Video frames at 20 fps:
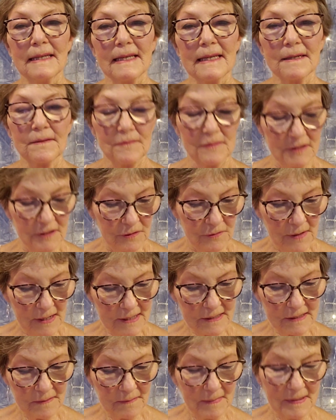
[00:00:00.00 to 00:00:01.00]
It was
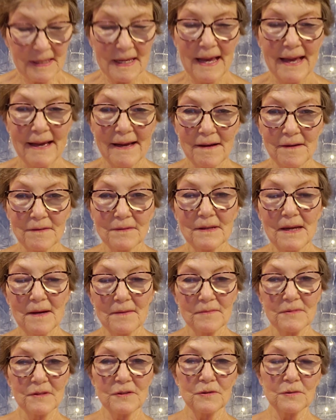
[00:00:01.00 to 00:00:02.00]
stressing me out. I
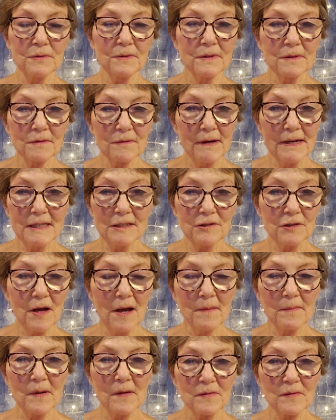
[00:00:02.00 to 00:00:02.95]
was doing a great job.